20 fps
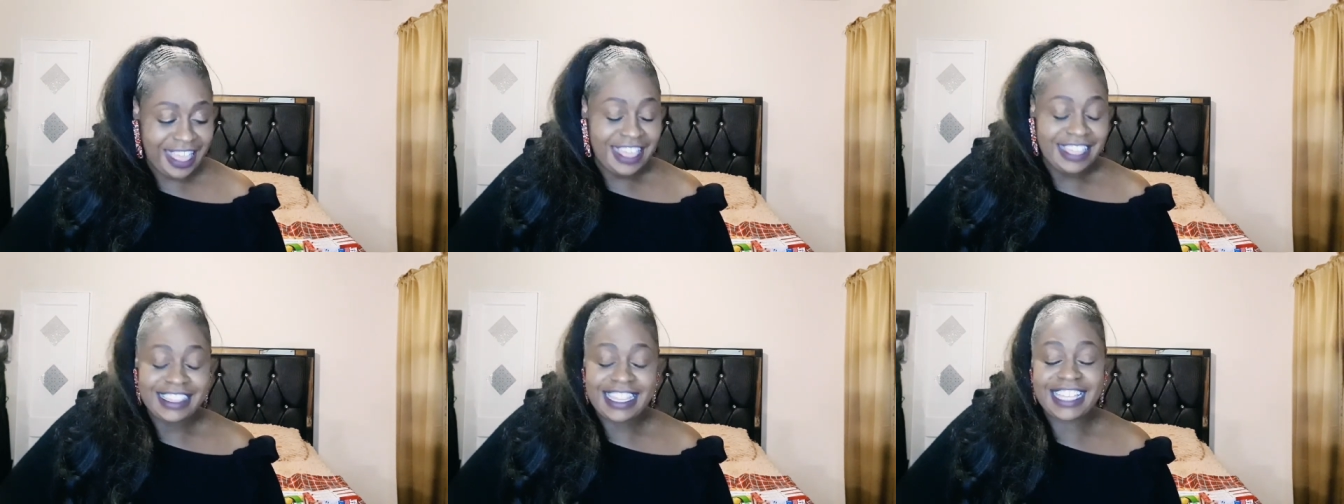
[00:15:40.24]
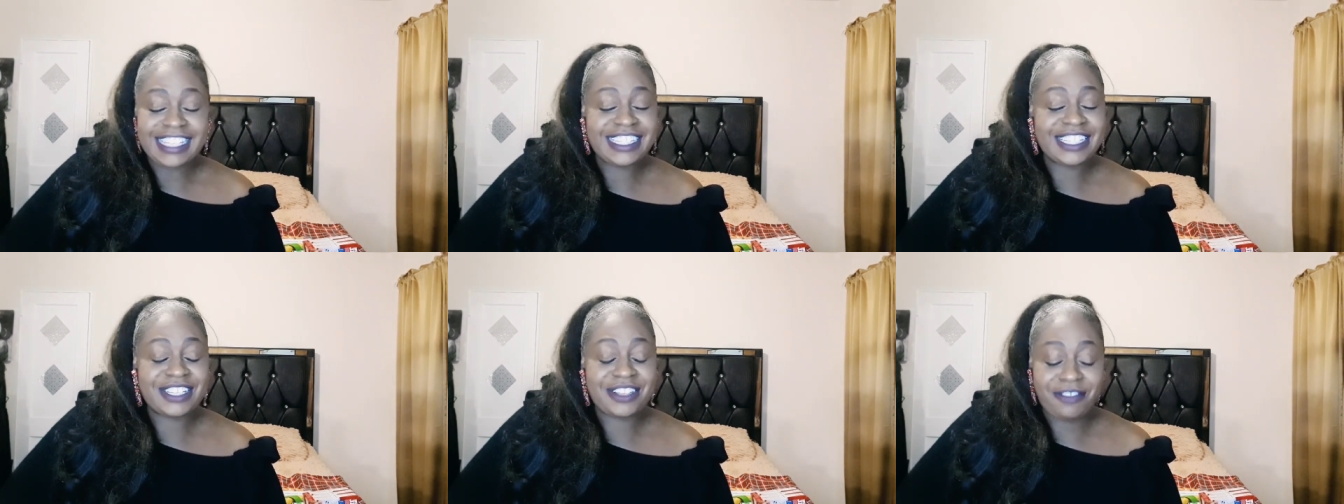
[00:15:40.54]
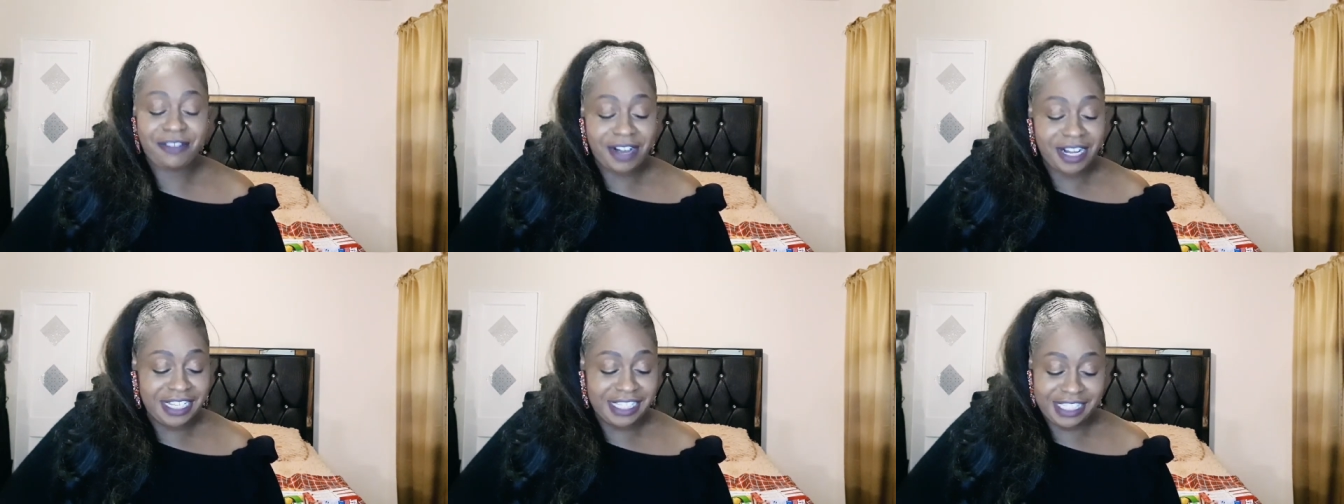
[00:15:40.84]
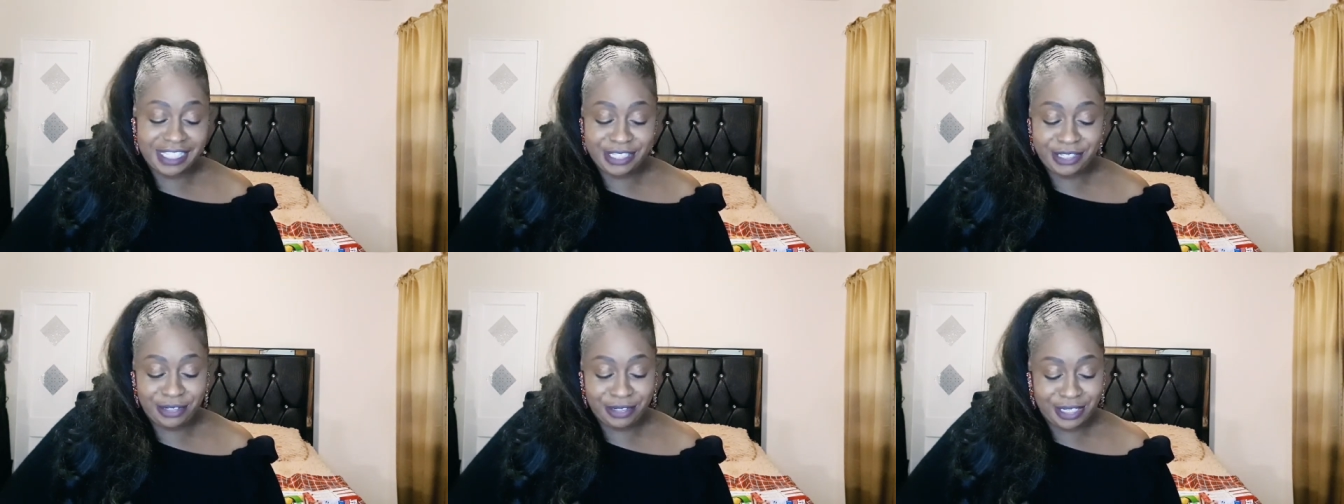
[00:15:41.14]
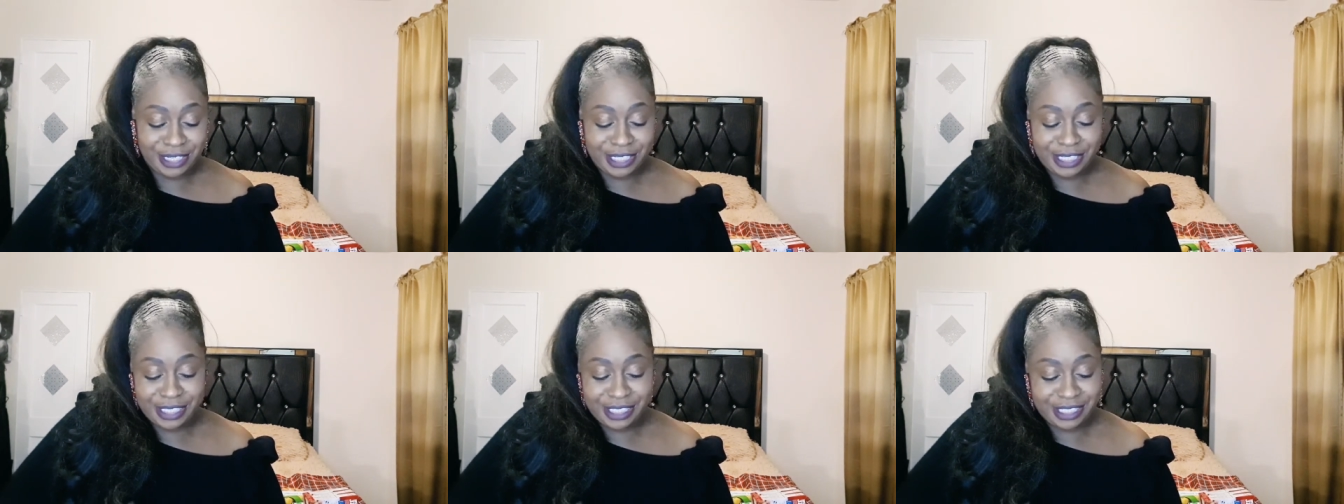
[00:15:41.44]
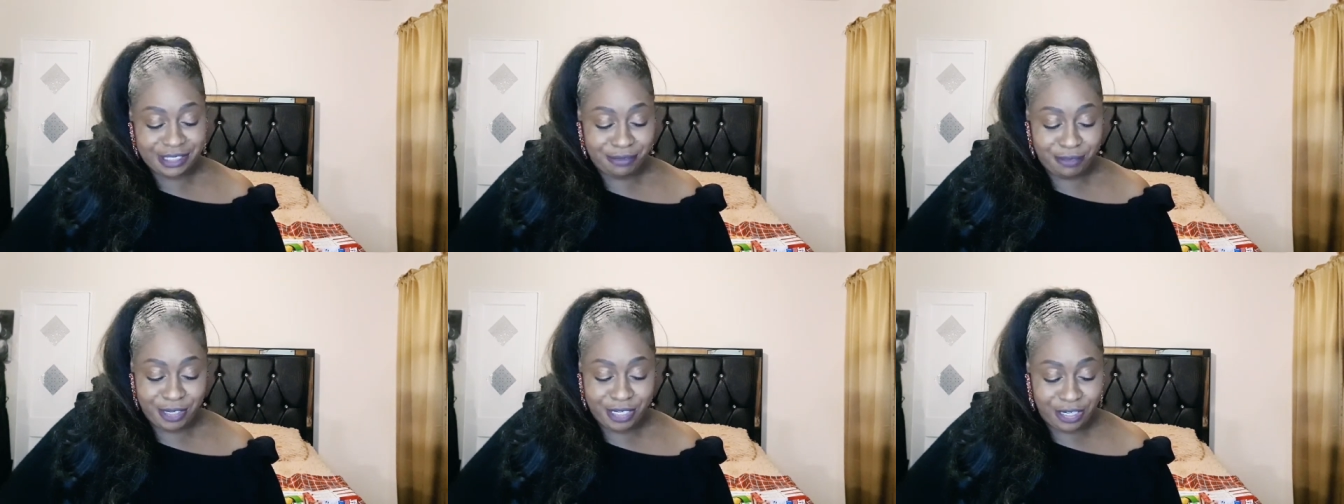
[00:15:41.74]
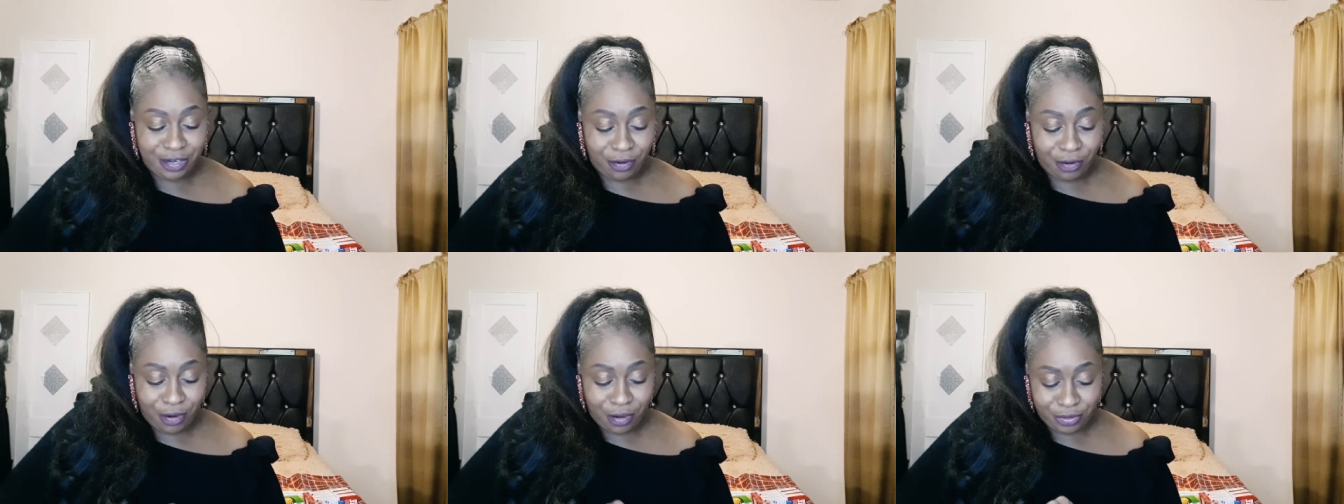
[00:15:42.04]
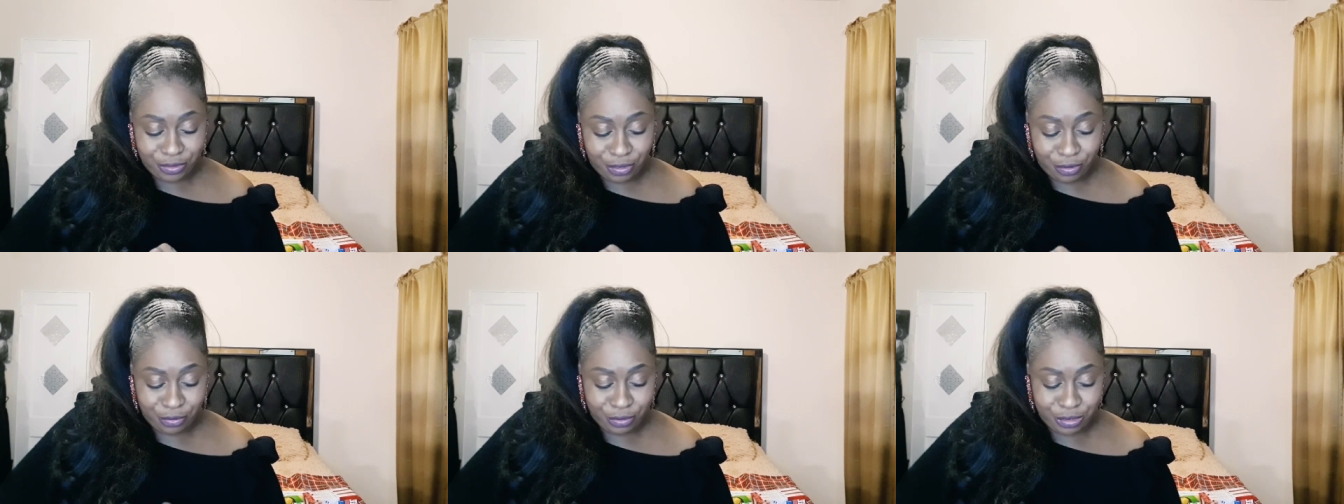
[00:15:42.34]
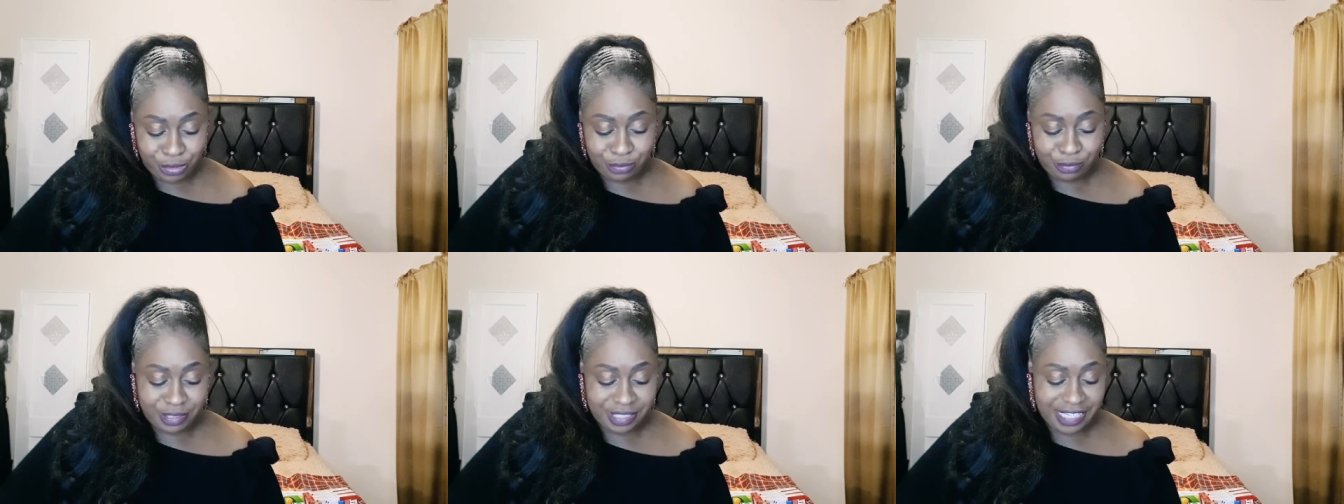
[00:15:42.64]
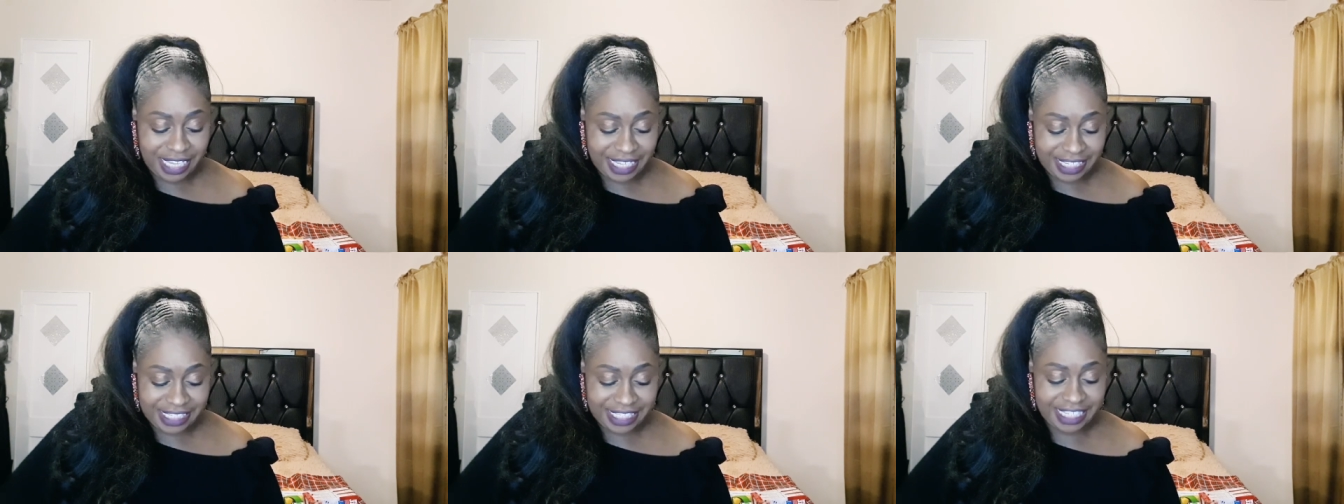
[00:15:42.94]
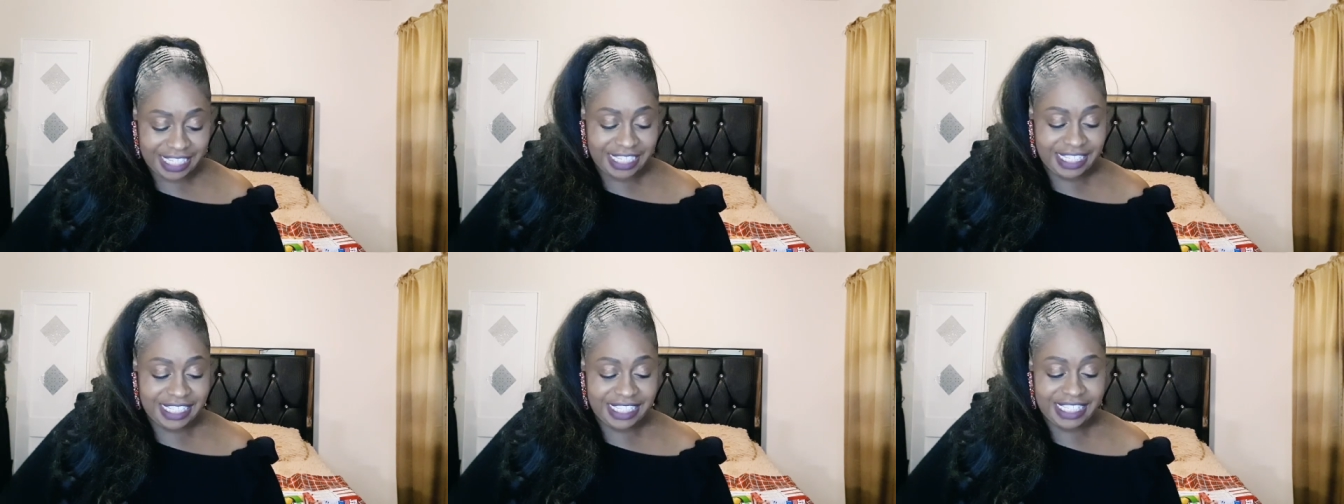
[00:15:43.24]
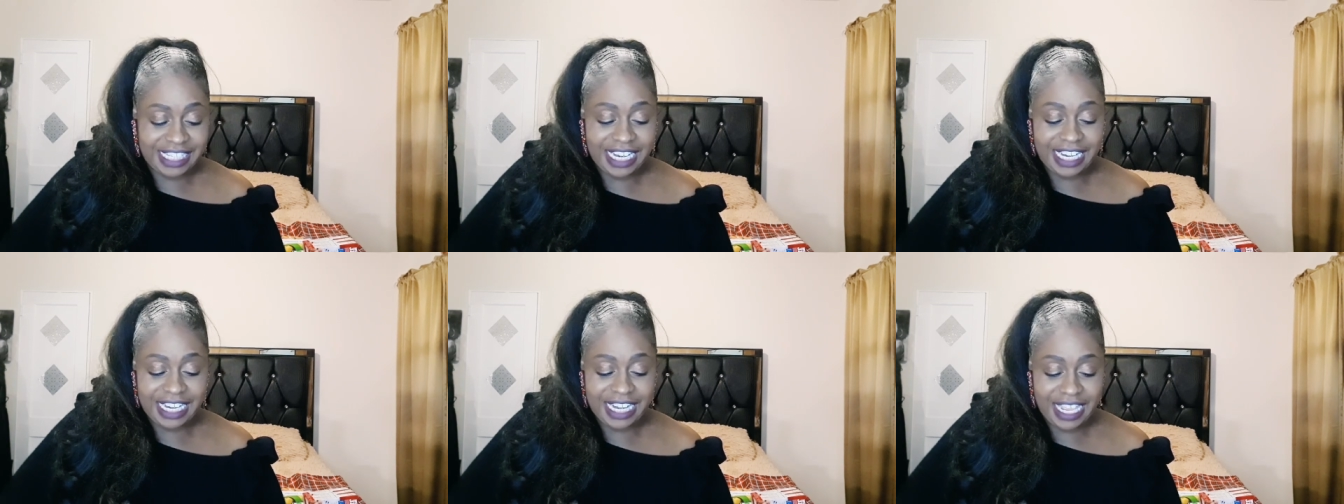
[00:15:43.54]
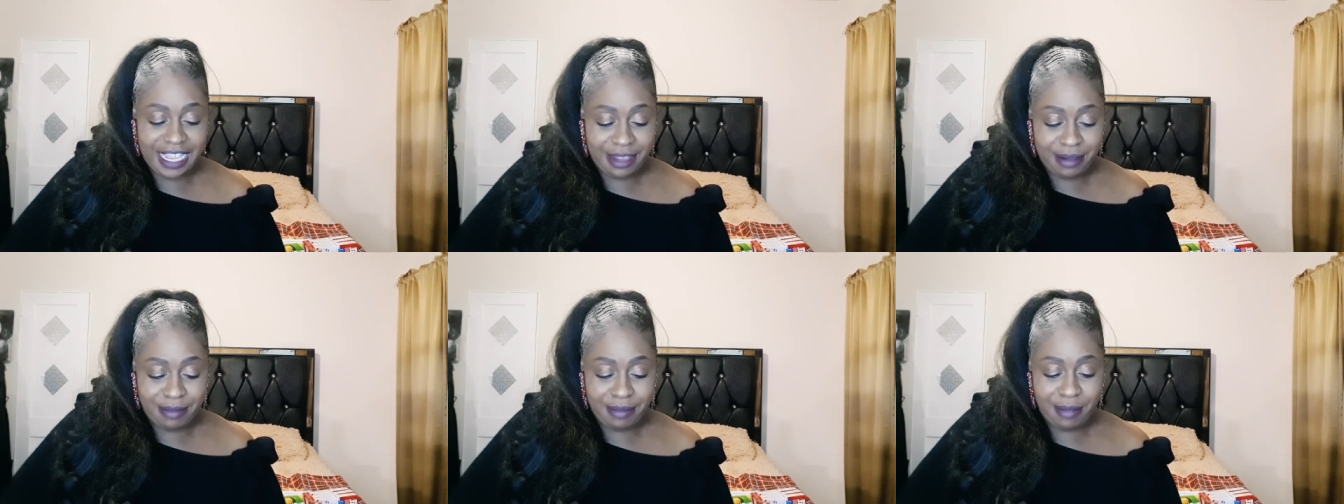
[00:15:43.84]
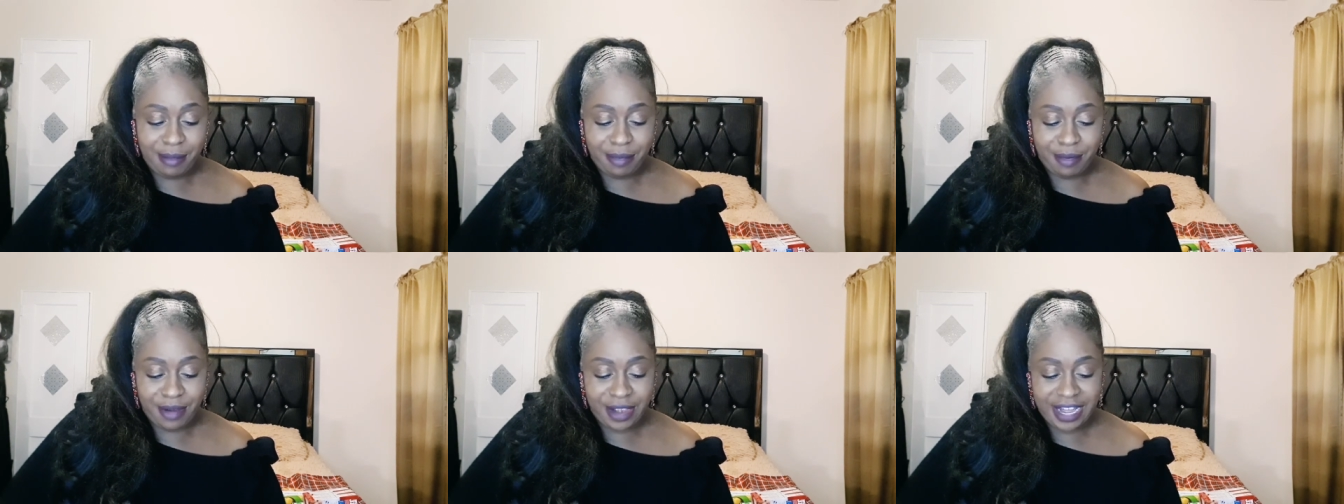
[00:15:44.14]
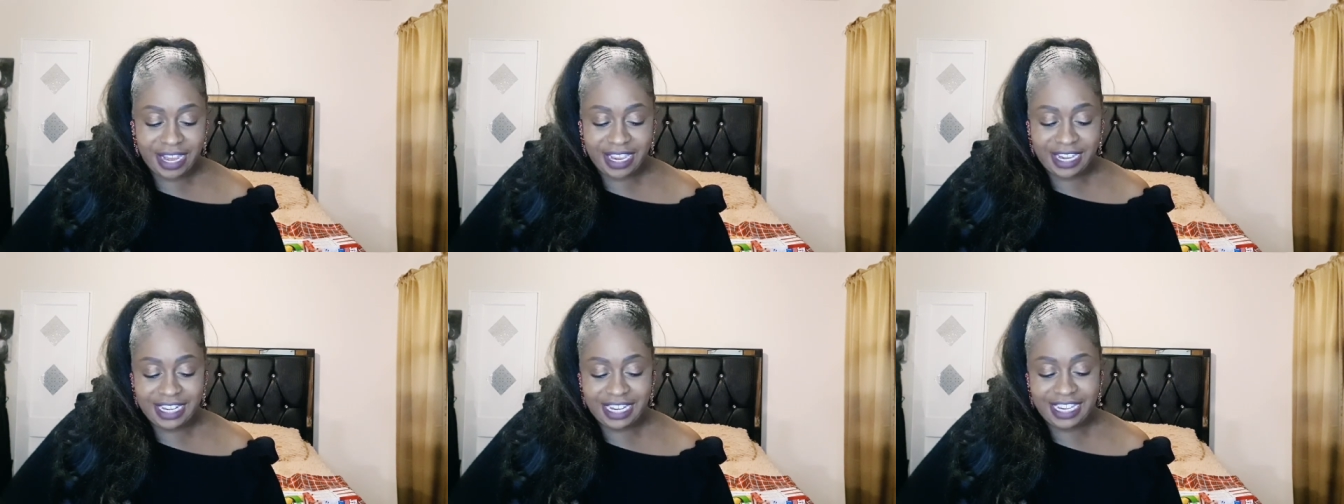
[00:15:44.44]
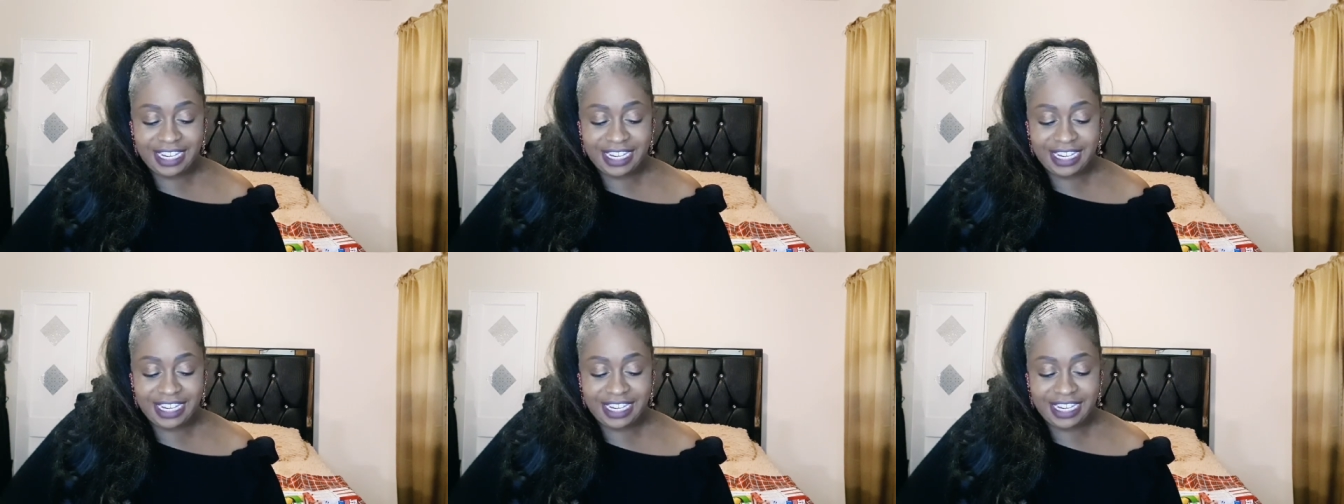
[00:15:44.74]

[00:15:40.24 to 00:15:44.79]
That's a great deal because we all know Q-Tex is name brand,